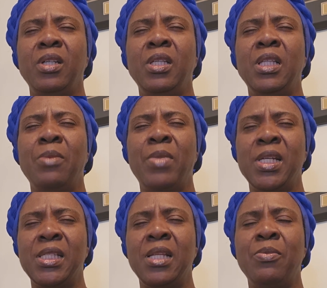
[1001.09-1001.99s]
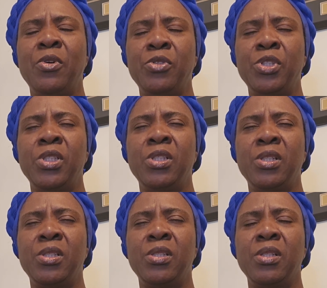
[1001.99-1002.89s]
in the mighty name of
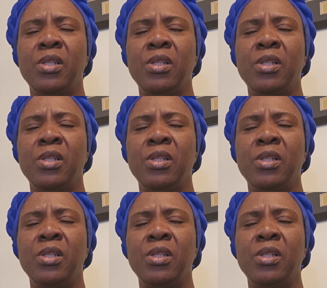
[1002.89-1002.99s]
Jesus.